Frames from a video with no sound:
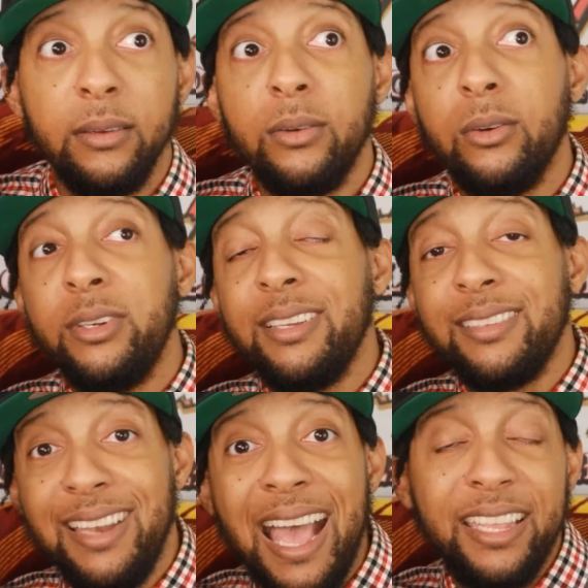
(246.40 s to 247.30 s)
or does
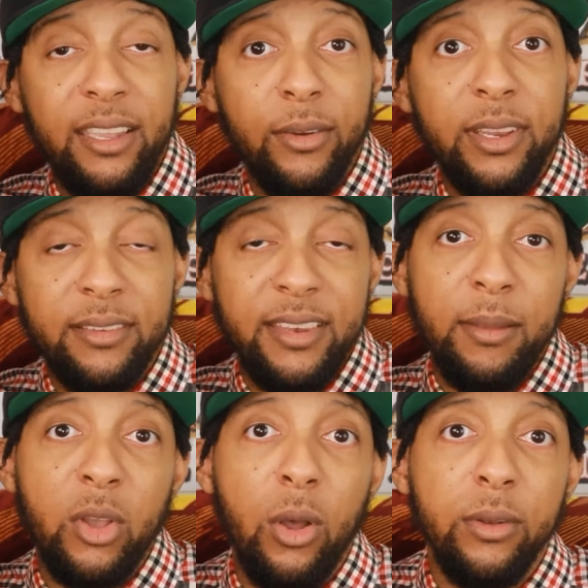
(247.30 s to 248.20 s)
not hear his name
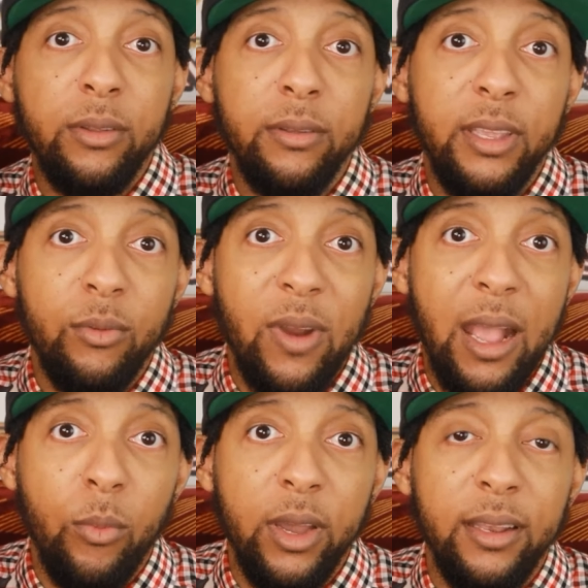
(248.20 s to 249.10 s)
called in
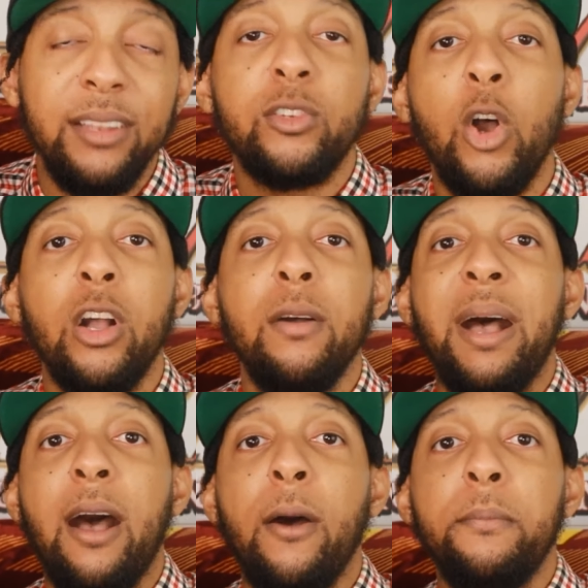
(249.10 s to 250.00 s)
round 1. Let's talk
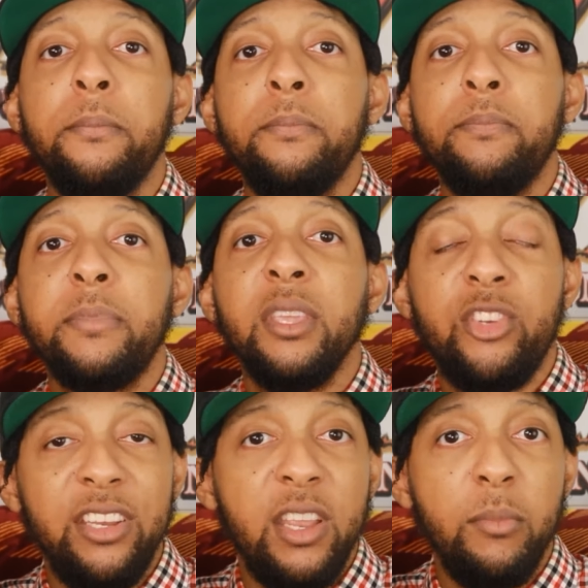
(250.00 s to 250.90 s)
about
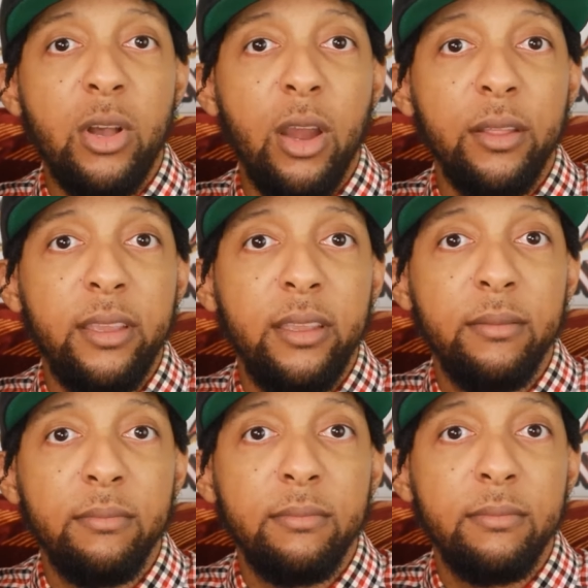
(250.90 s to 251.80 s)
J.J. McCarthy,
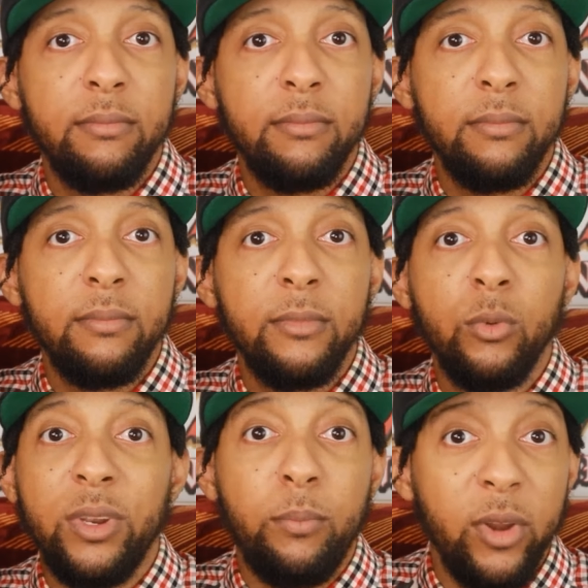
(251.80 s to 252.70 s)

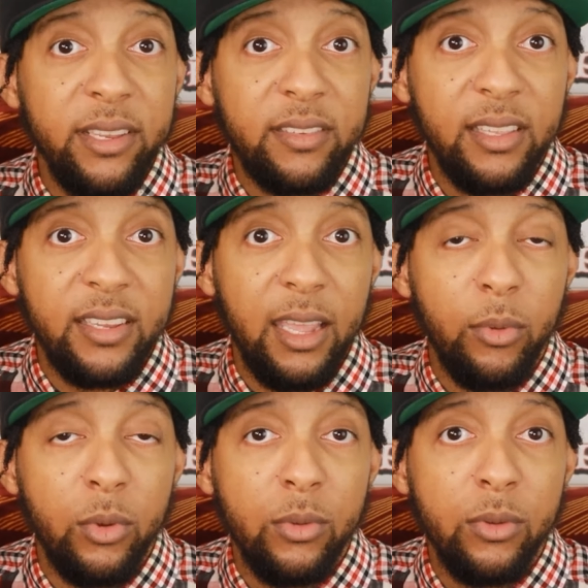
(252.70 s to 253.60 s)
what he brings to the
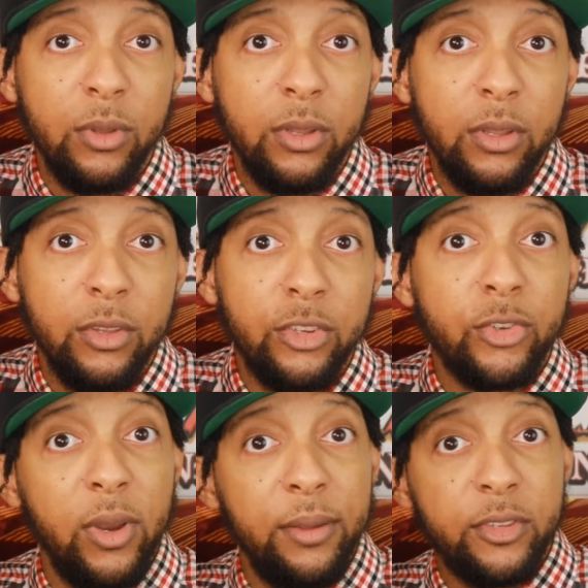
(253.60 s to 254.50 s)
table,
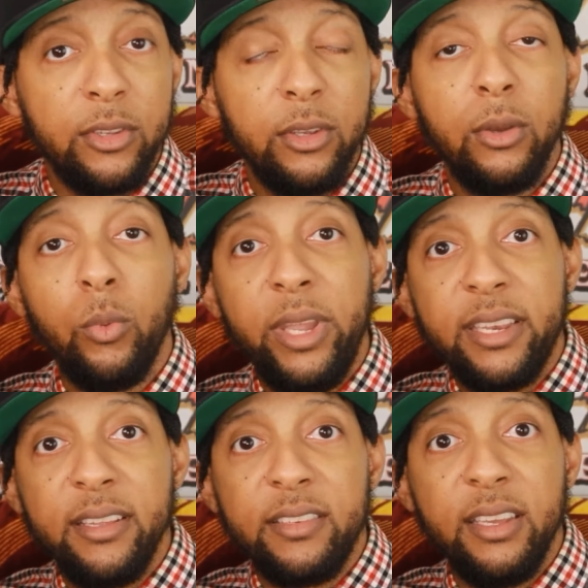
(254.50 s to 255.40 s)
strengths,
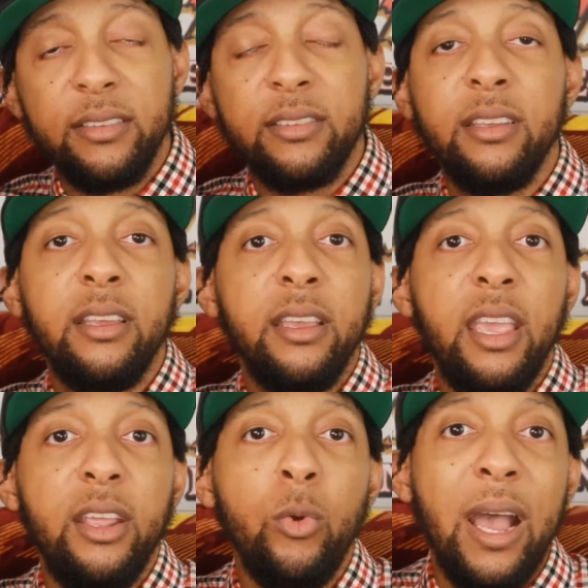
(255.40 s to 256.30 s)
weaknesses,
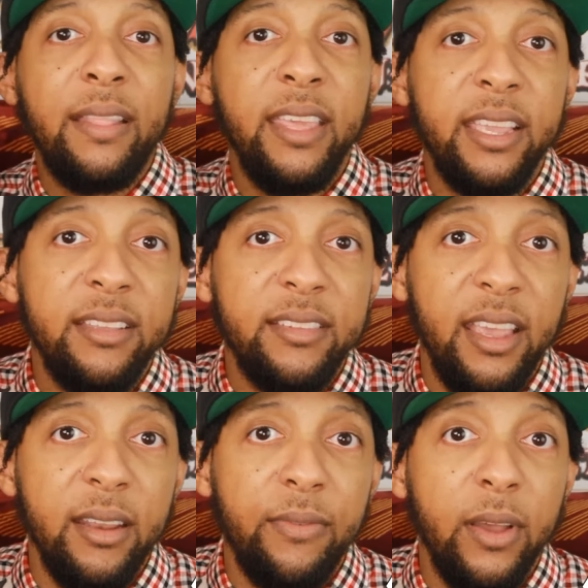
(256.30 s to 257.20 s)
and who I think his
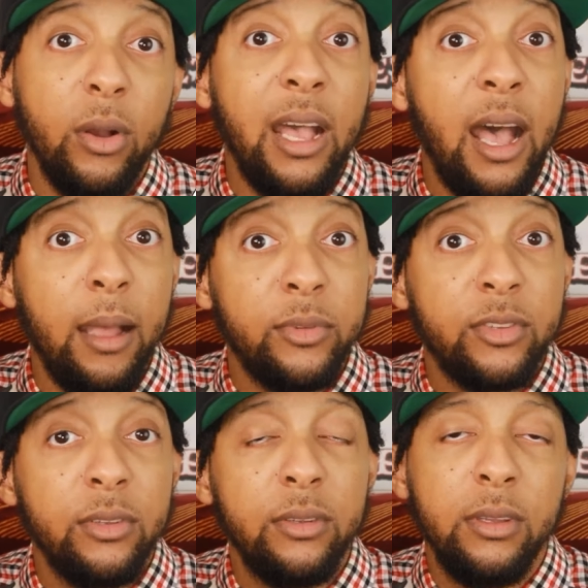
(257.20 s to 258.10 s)
NFL
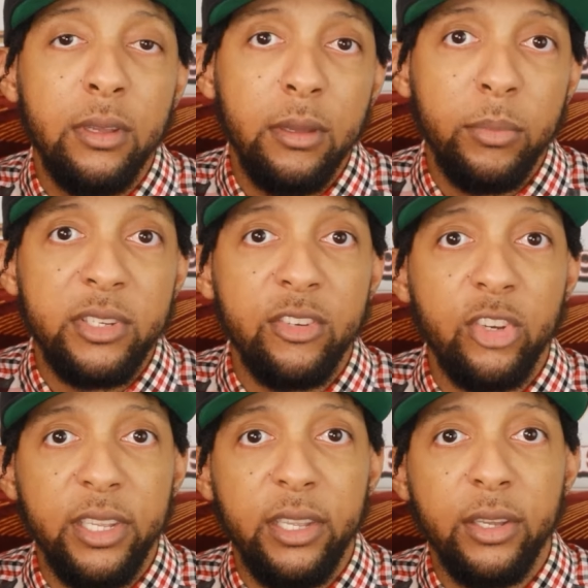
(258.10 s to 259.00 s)
comps
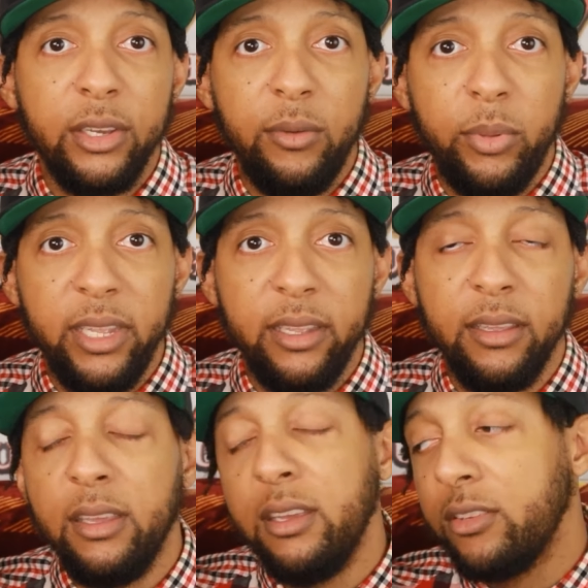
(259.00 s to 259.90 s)
potentially could be.
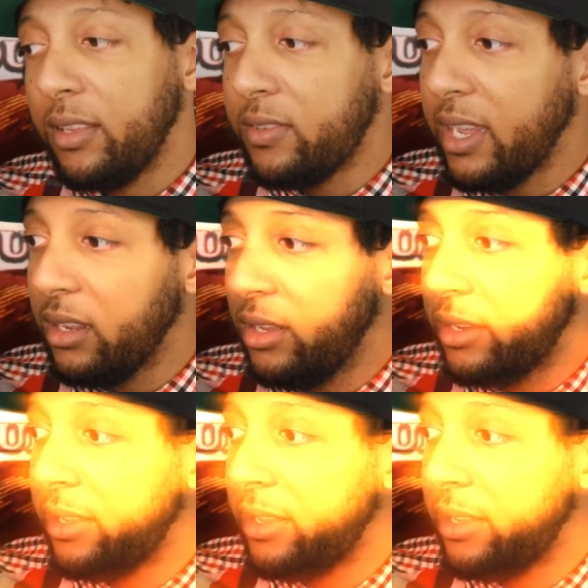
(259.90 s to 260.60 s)
So let's take a look